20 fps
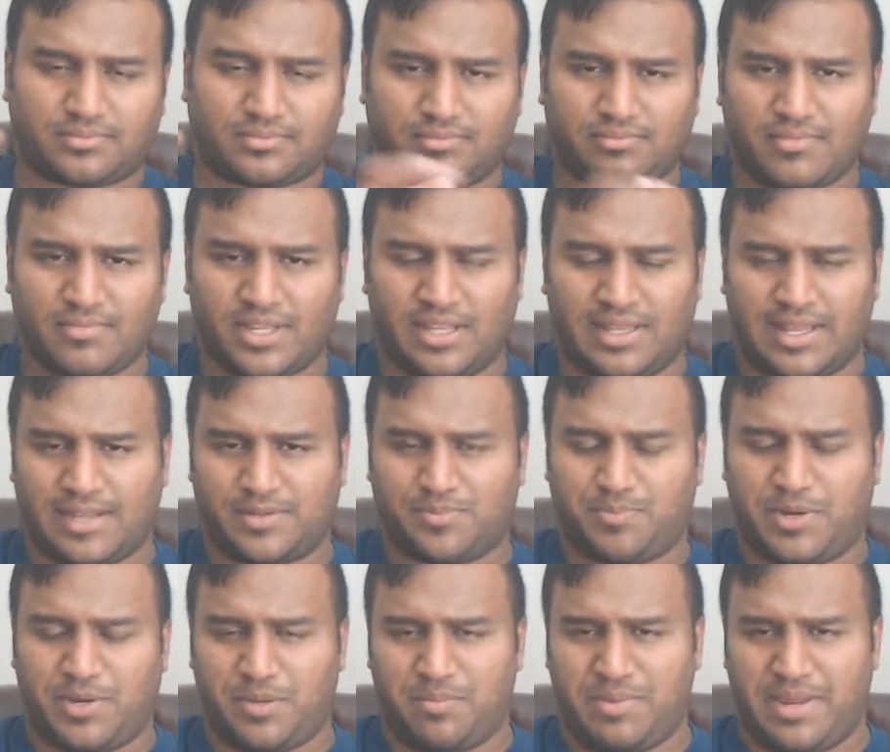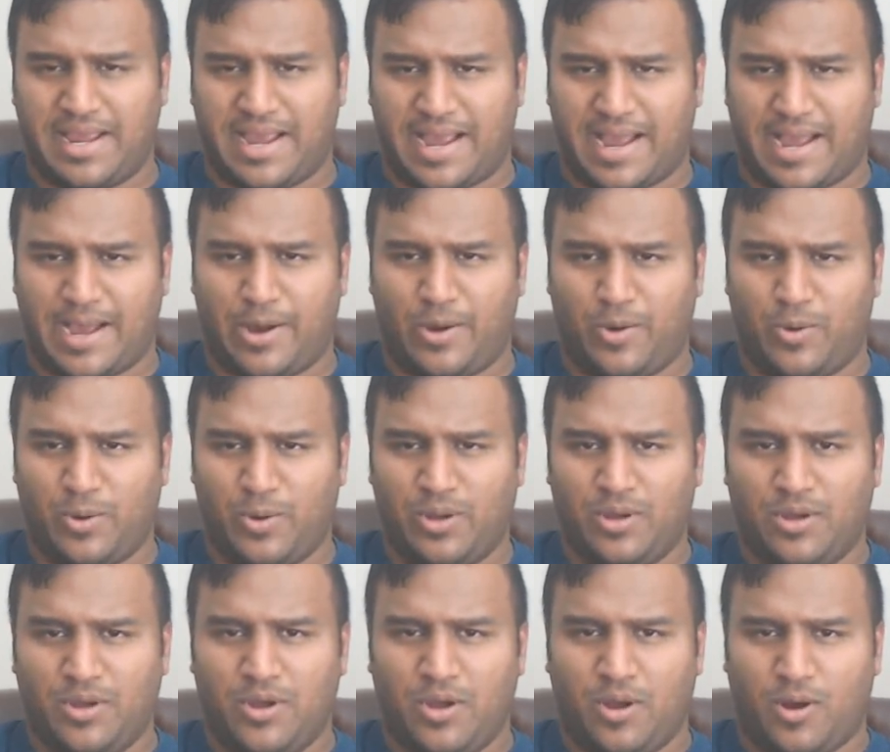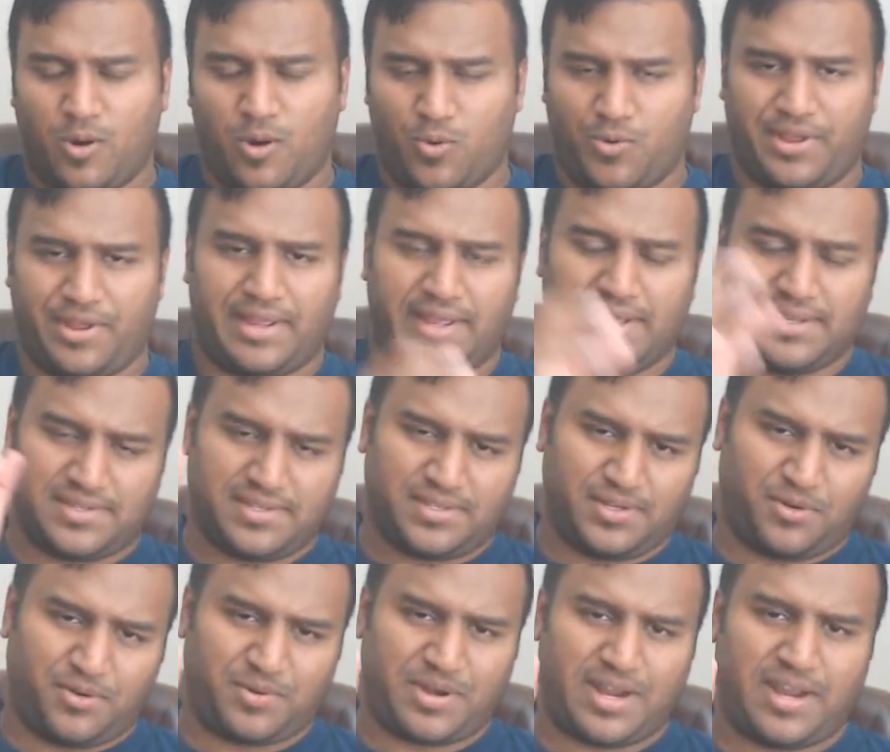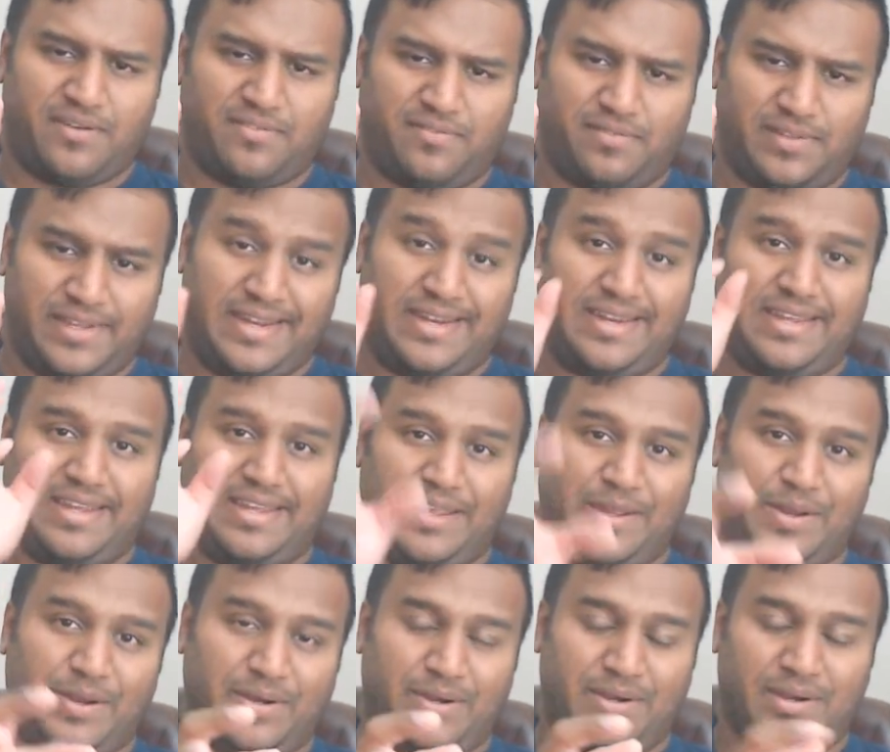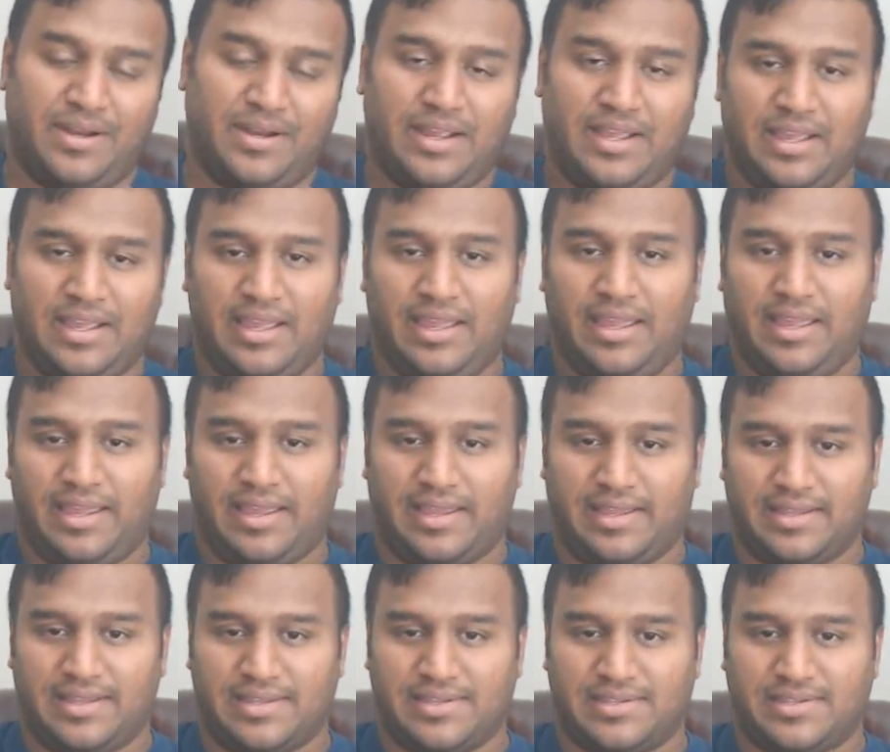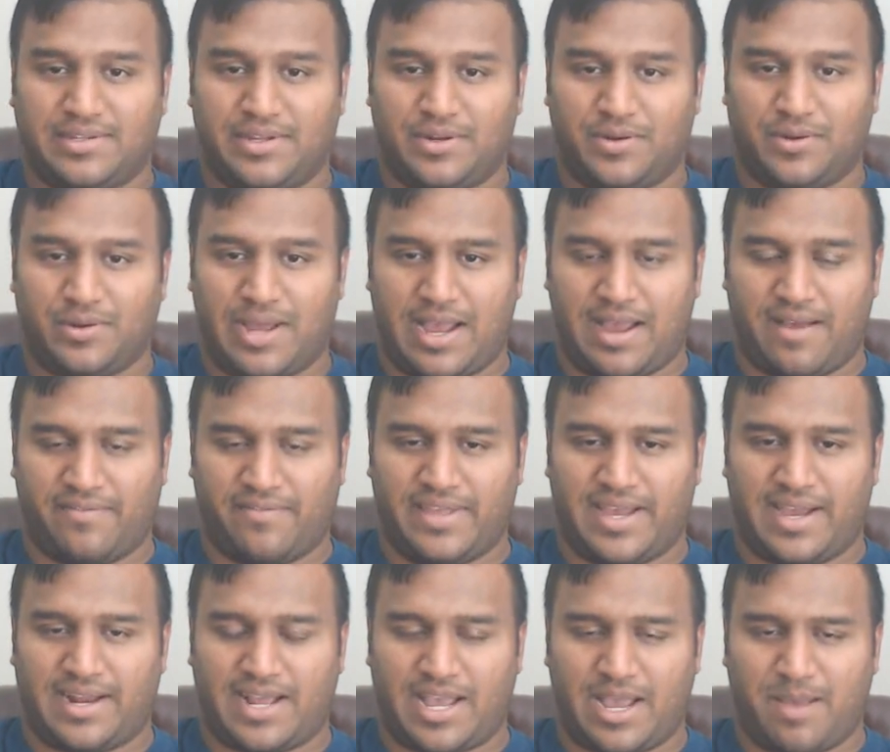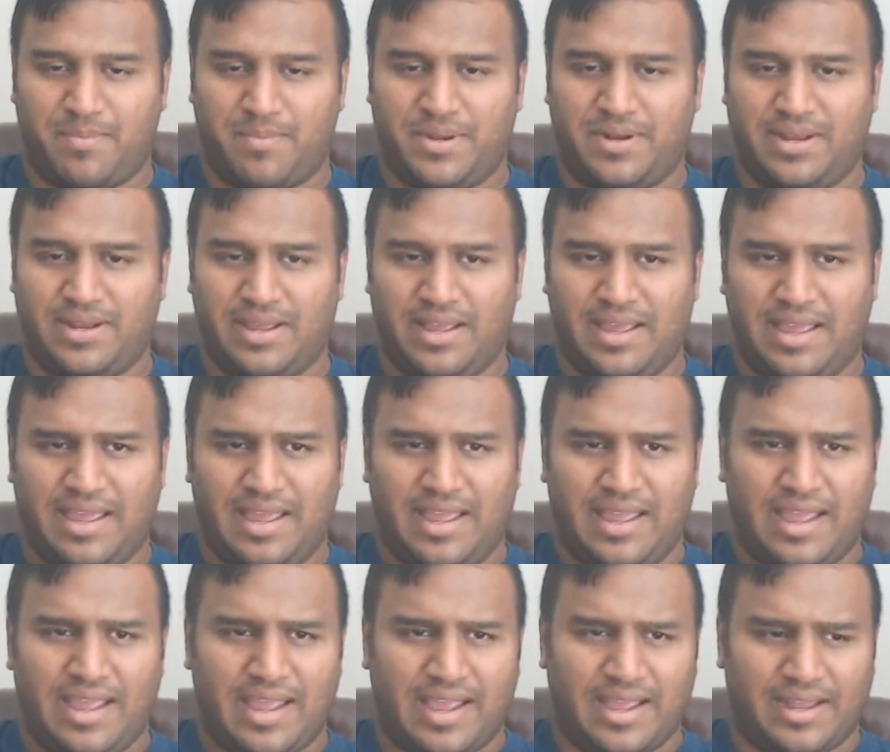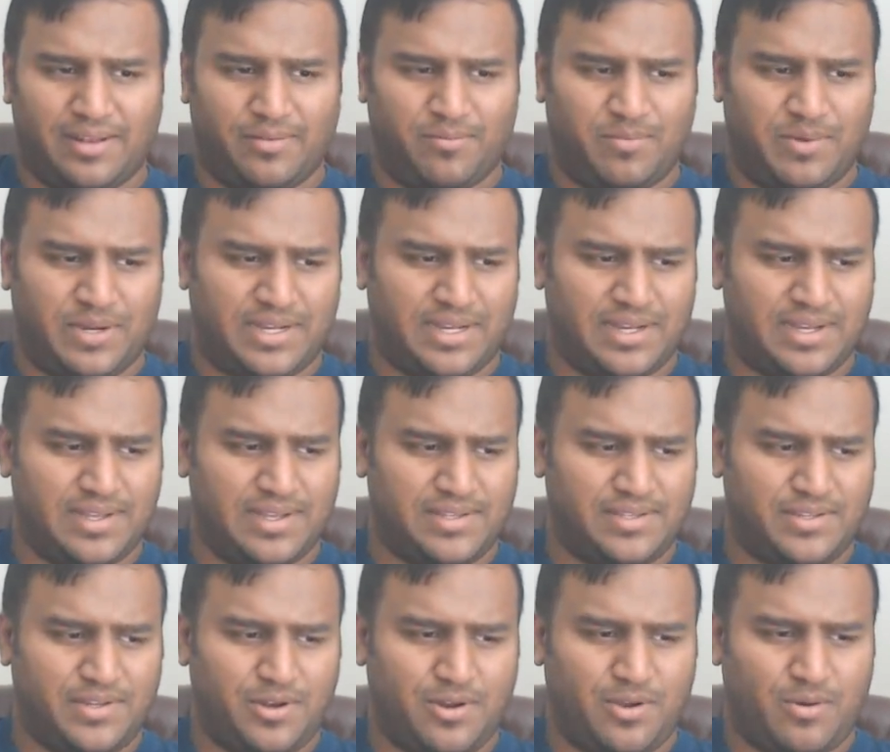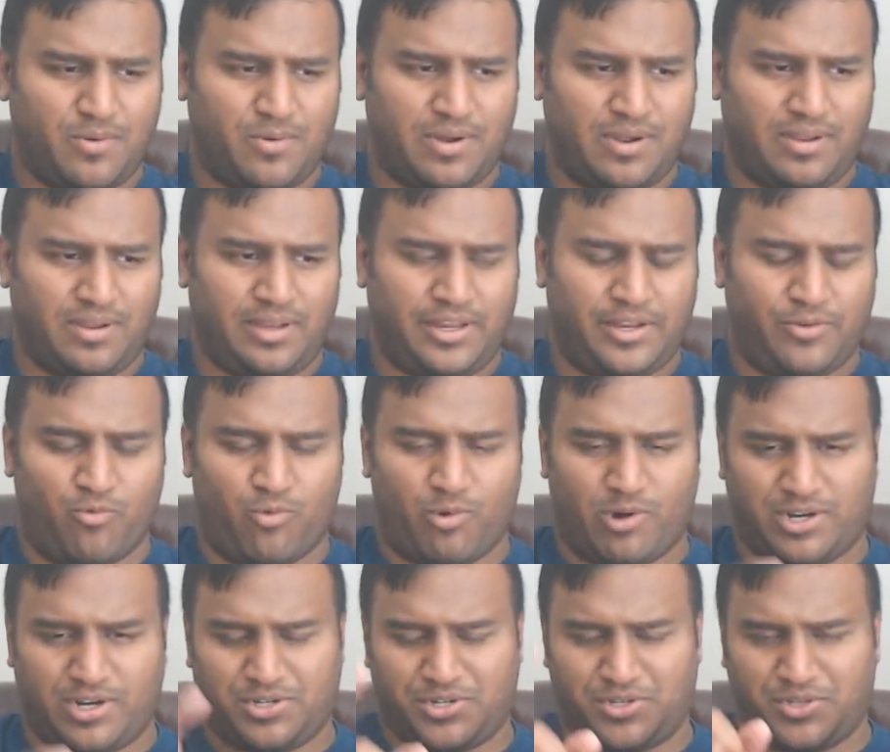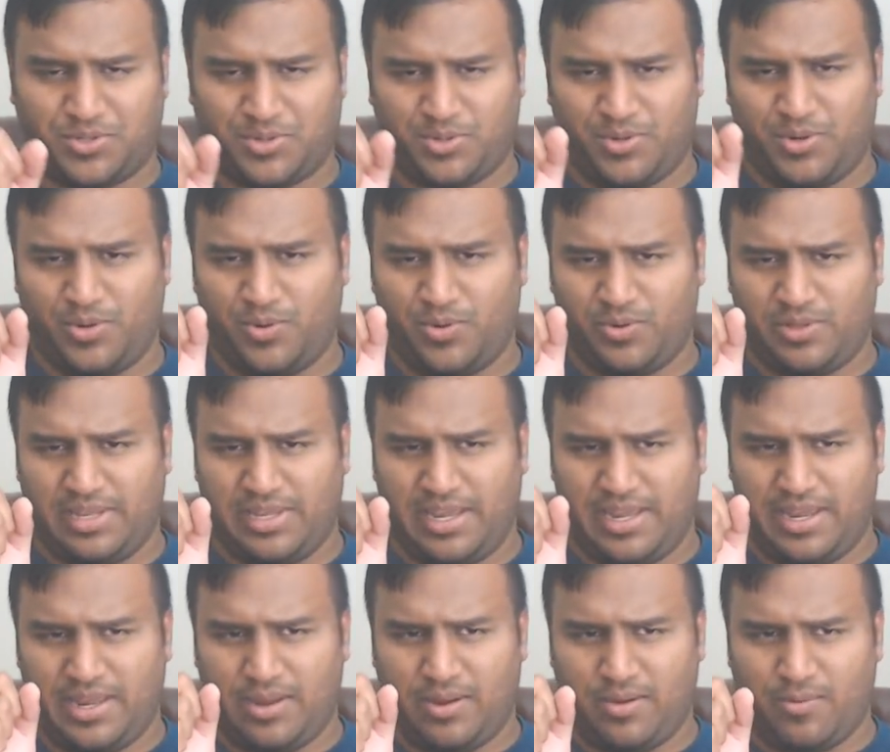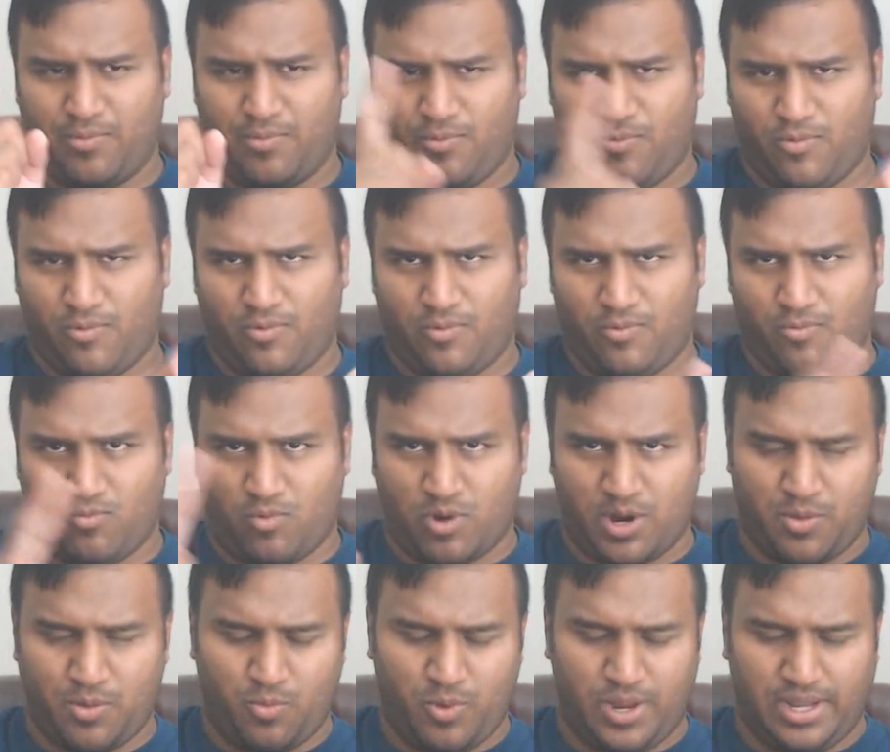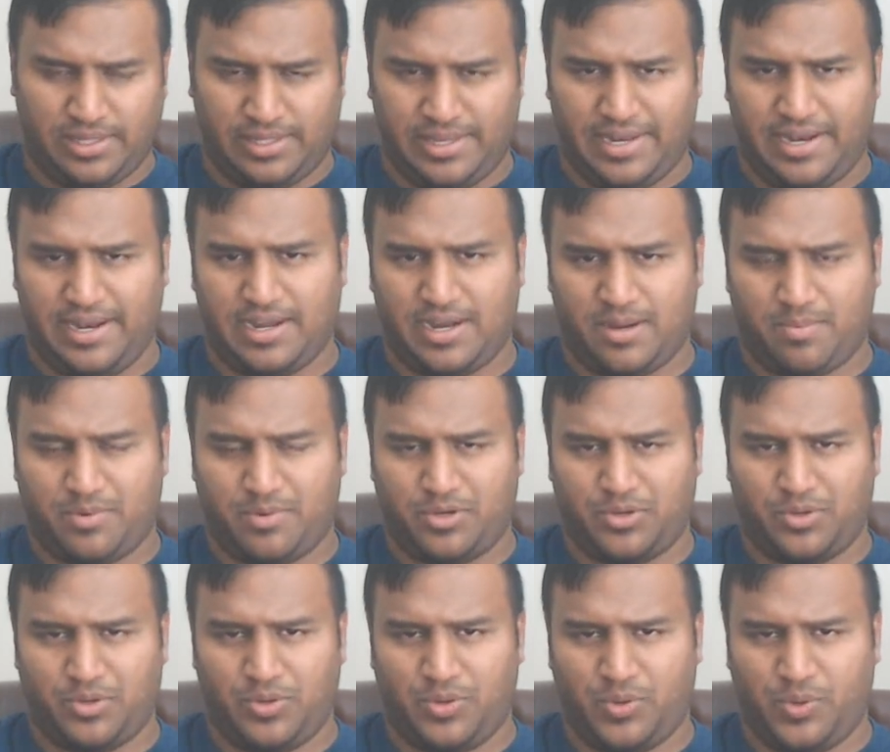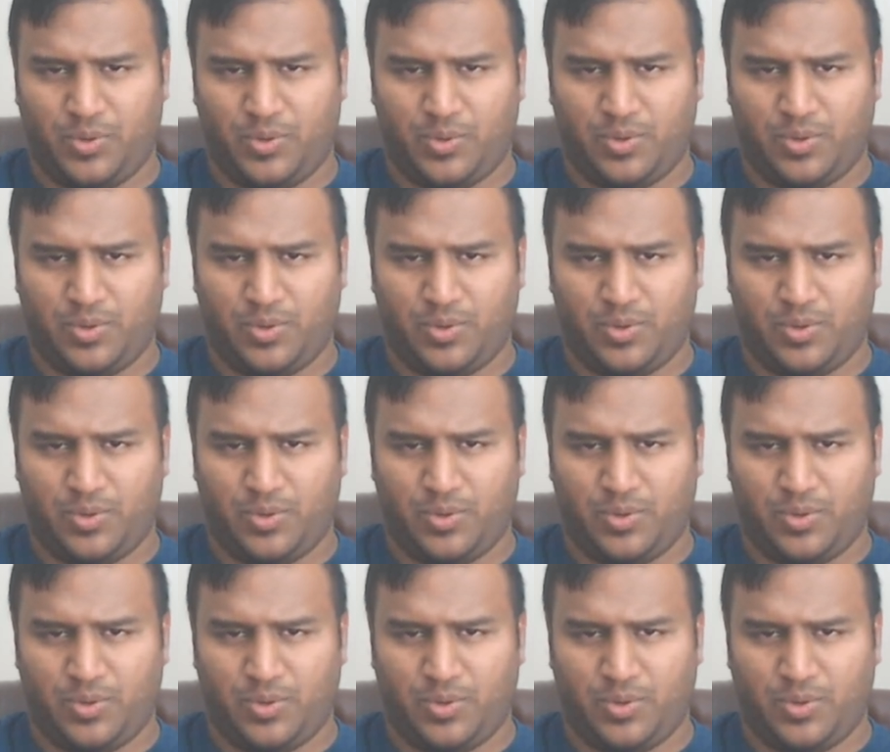that could be how Oda gets the Grand Fleet here, is, have that happen. And because, you'd rush through the 1 week leading up to